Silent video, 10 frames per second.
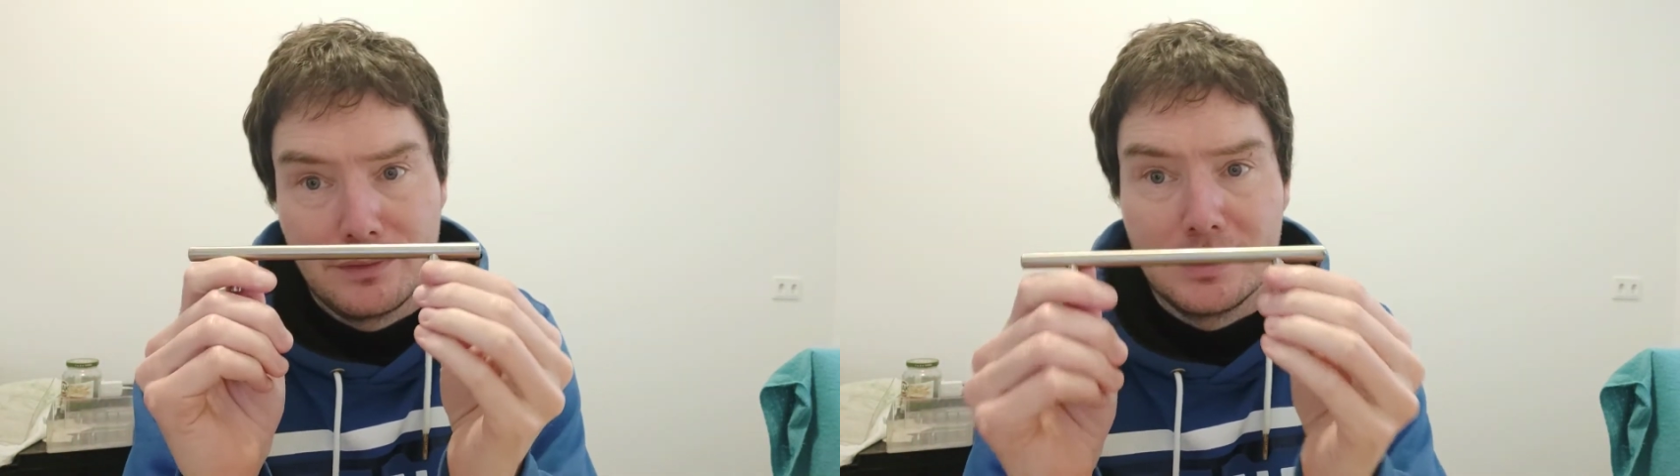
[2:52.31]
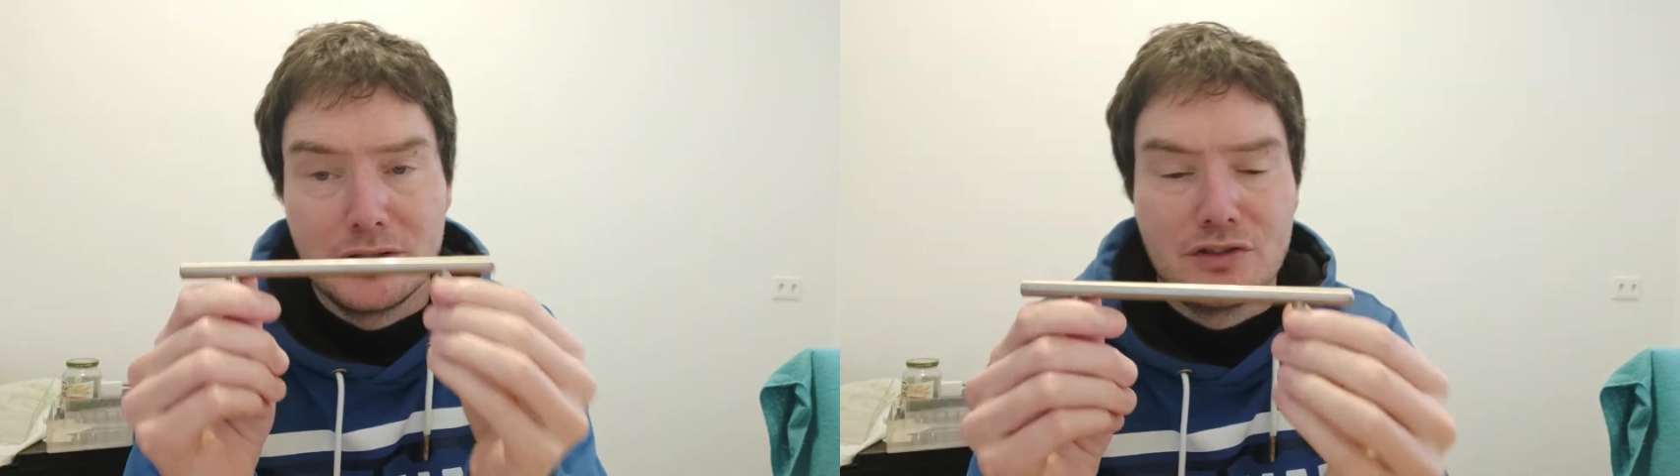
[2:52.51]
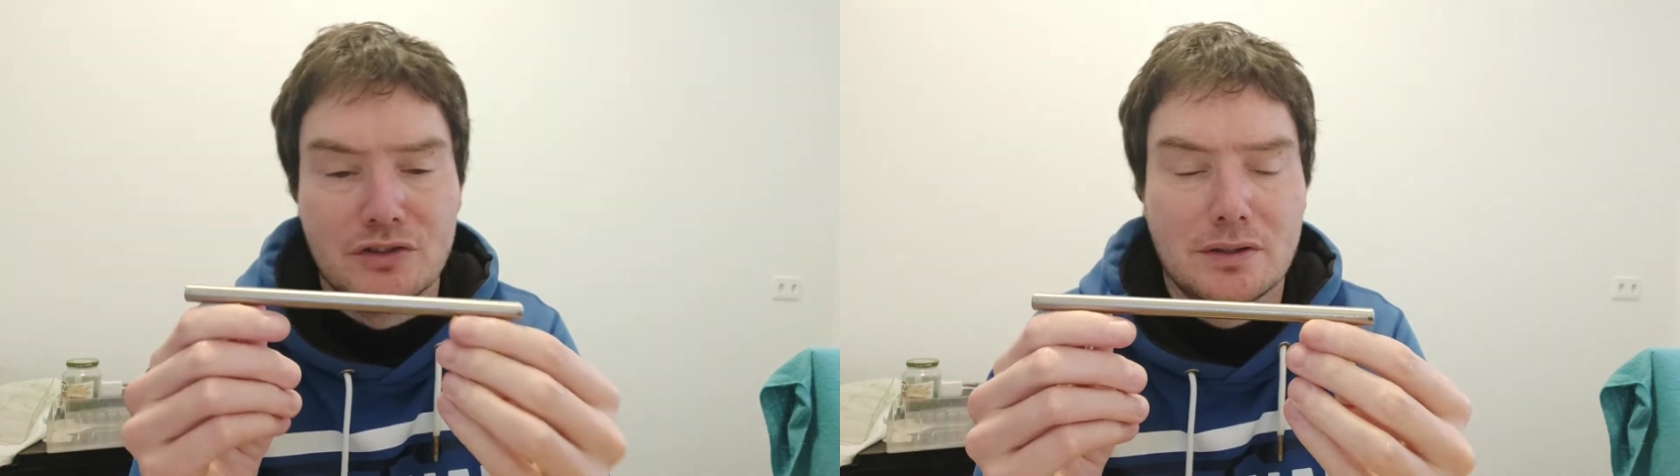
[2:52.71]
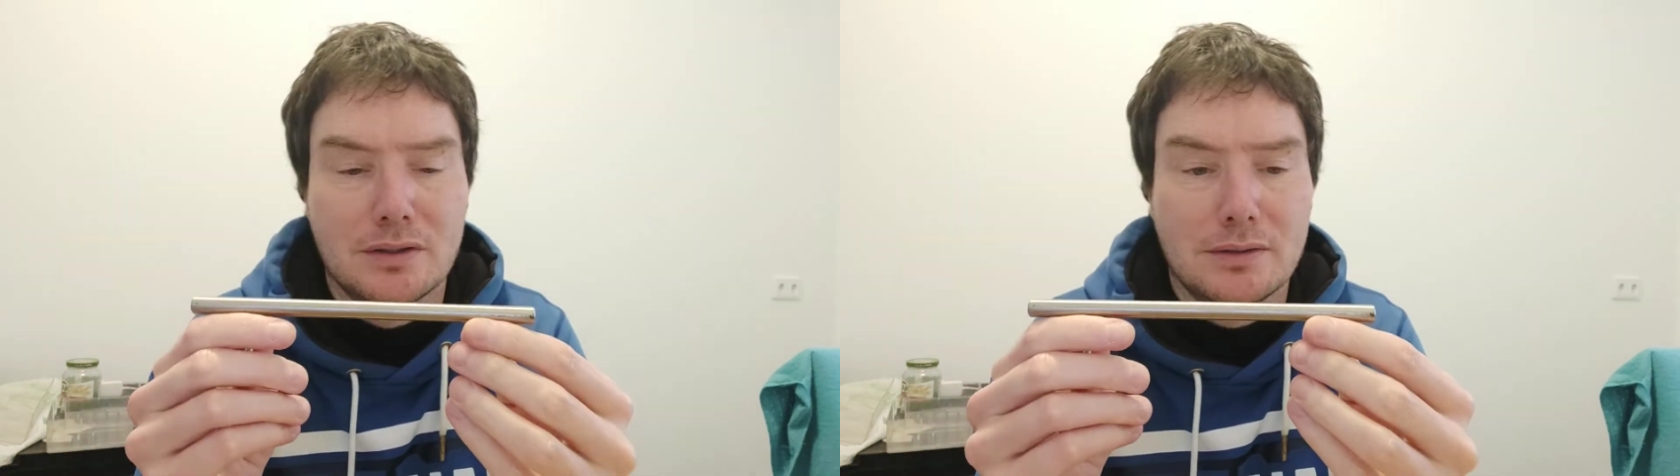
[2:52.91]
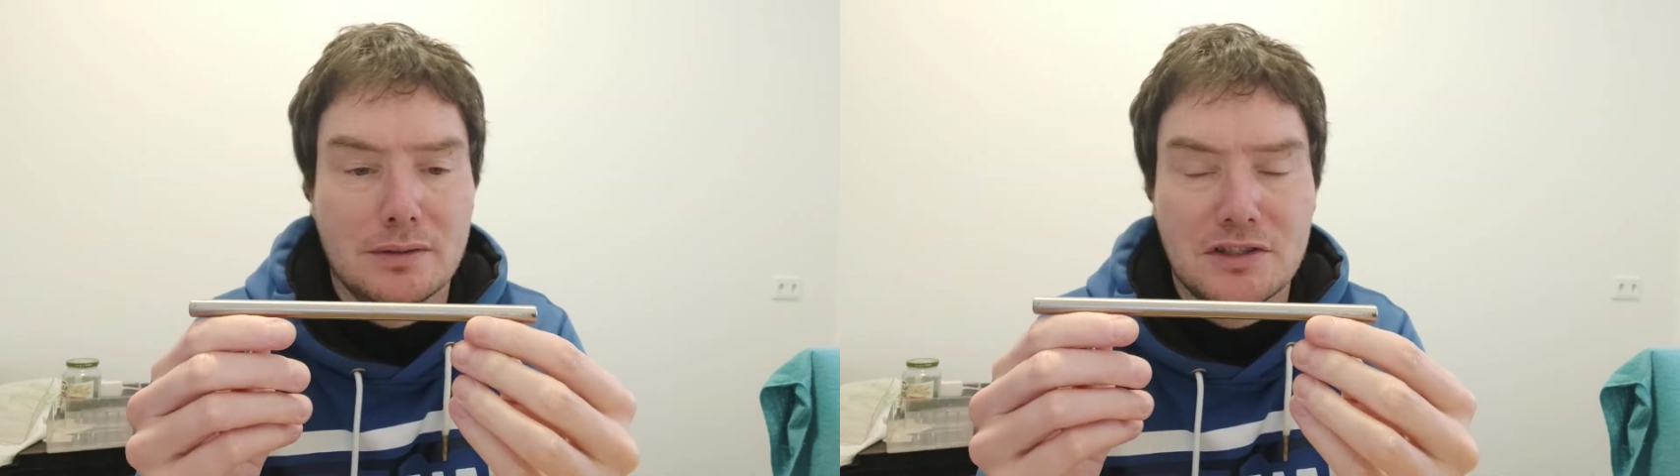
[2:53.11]
these
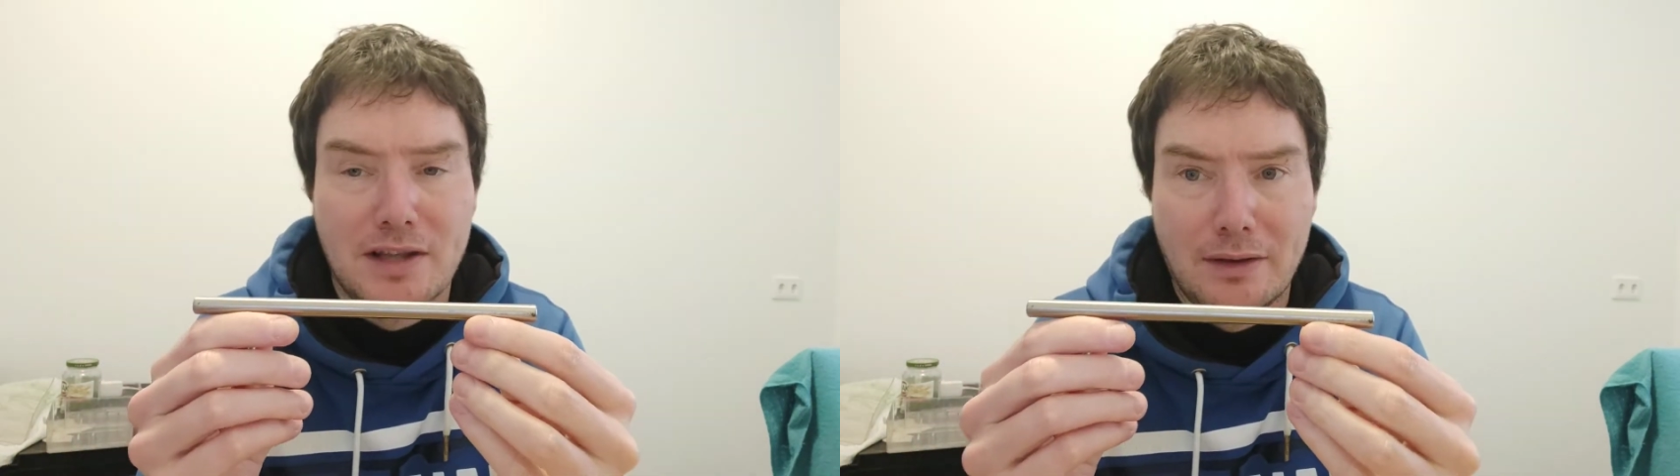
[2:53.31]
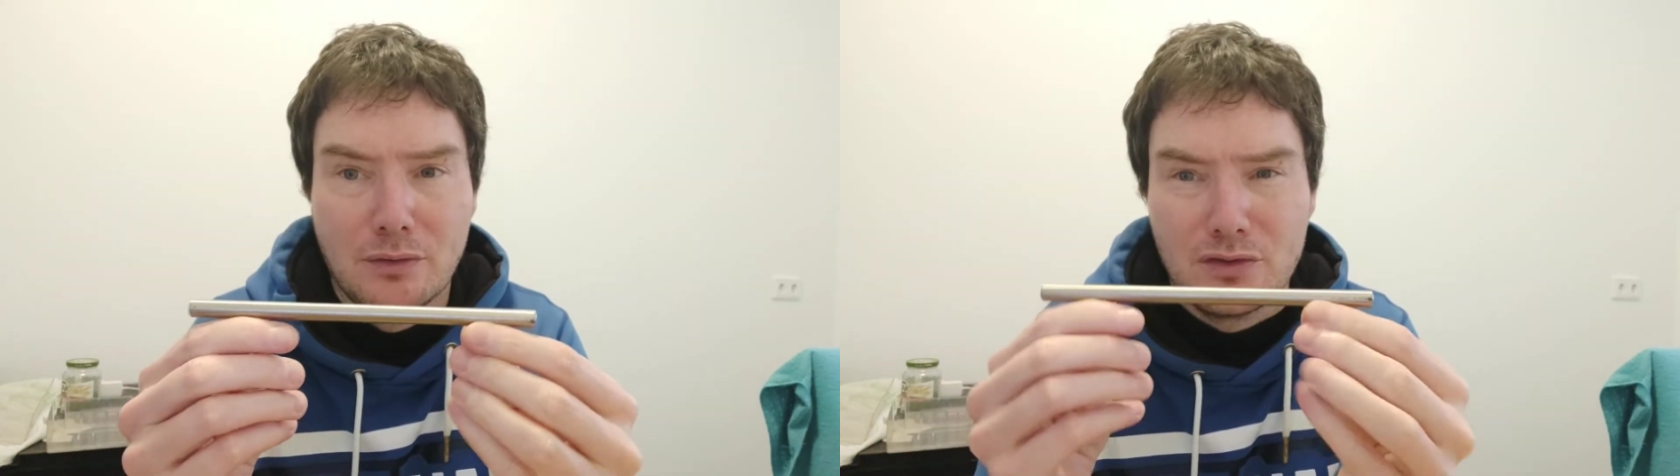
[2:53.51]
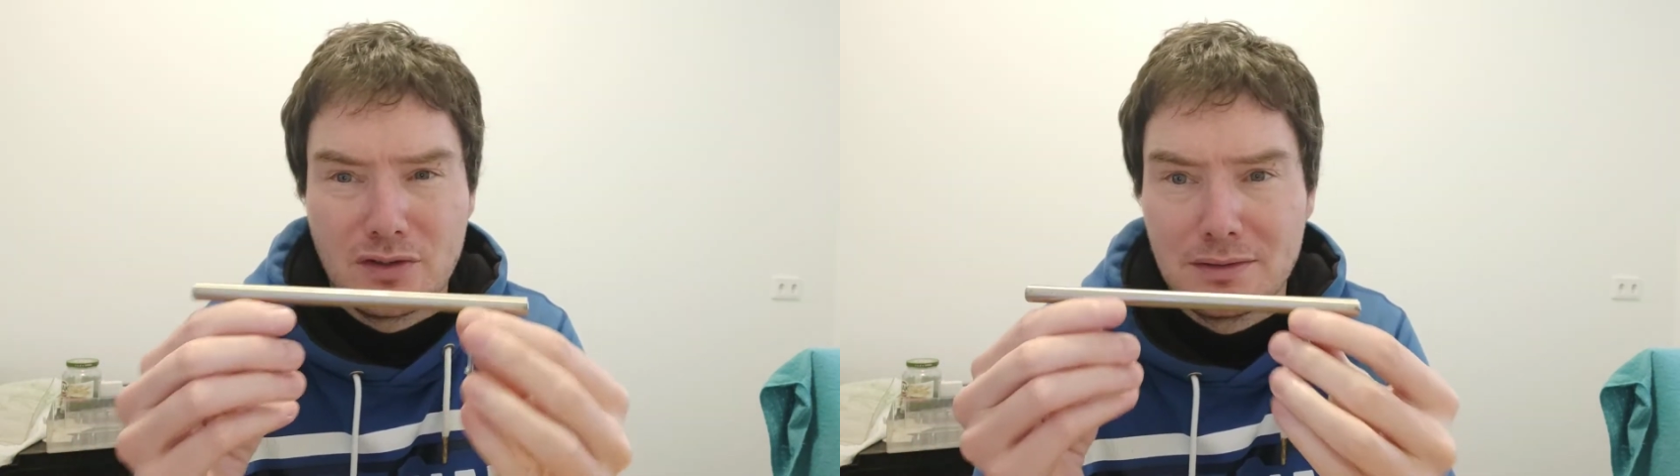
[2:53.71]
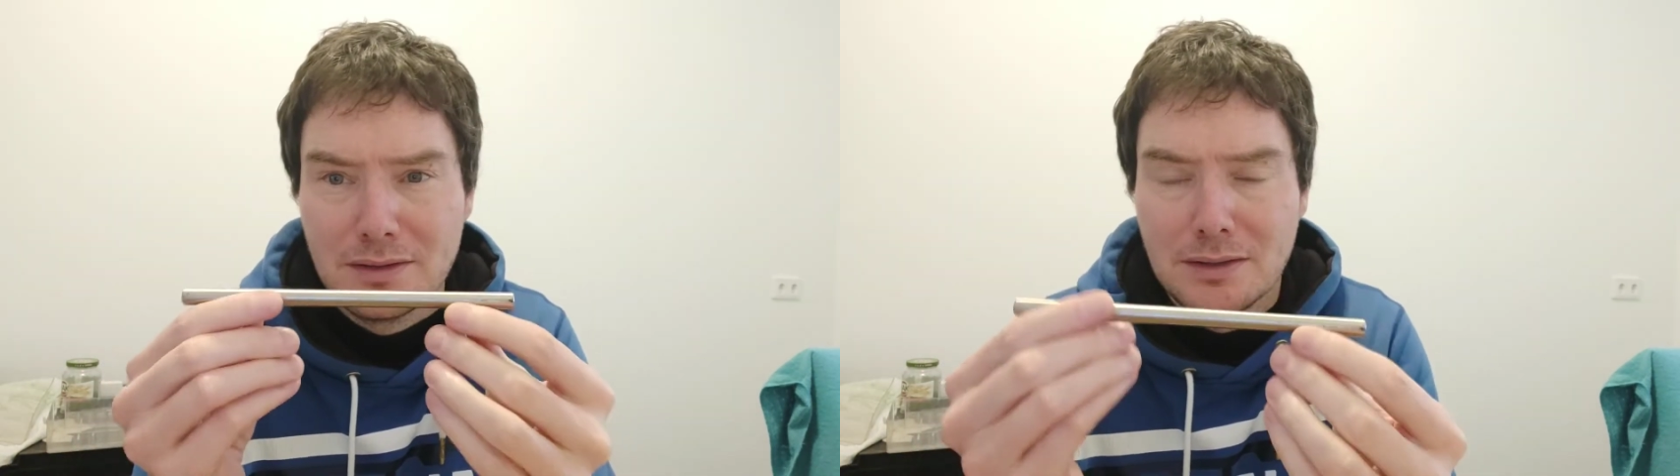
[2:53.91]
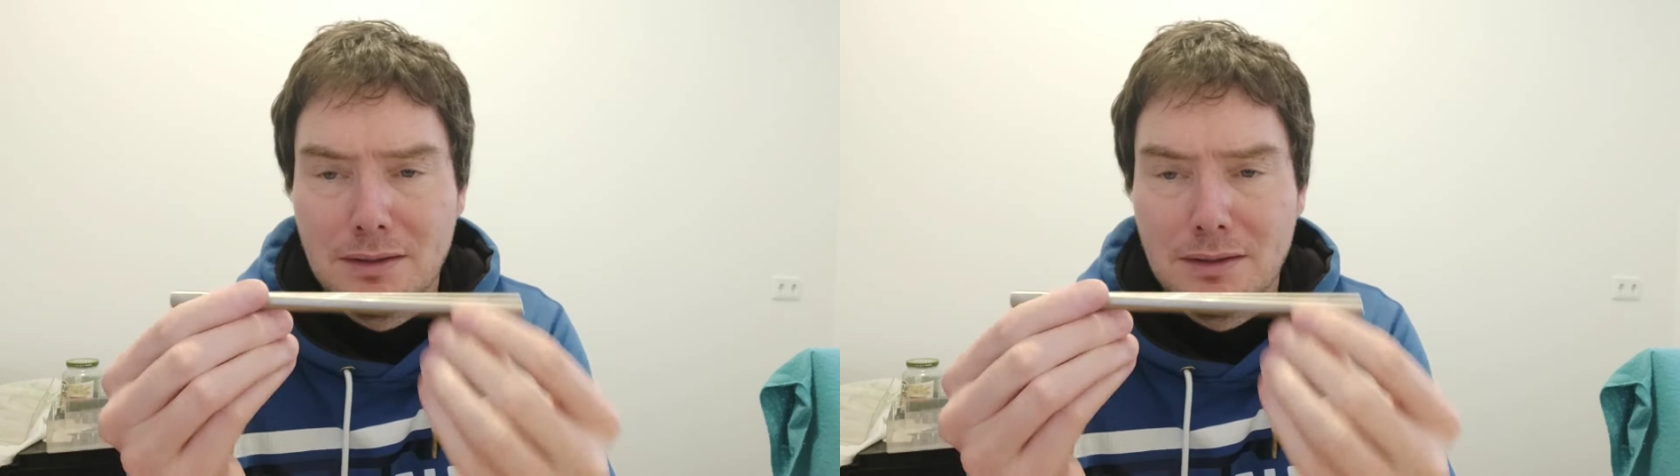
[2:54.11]
handles, and